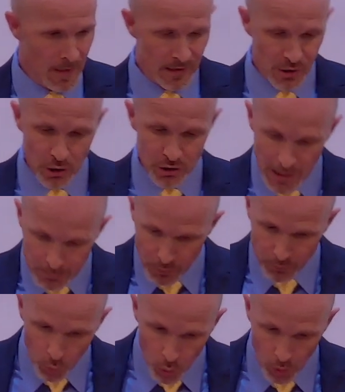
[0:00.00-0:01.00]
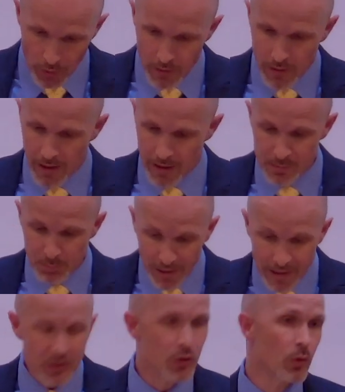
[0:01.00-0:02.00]
So, chapter 4
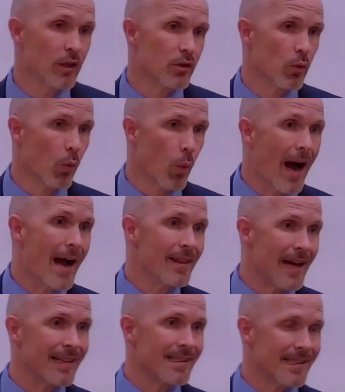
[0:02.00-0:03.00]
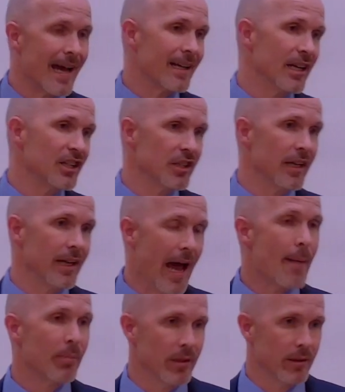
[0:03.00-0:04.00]
explained to us why that stagnation had
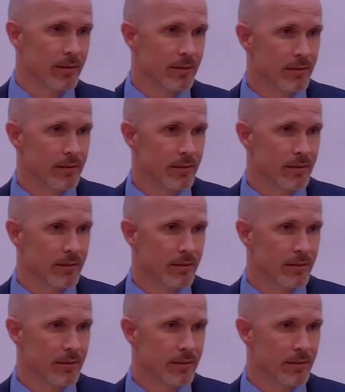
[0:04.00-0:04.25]
happened.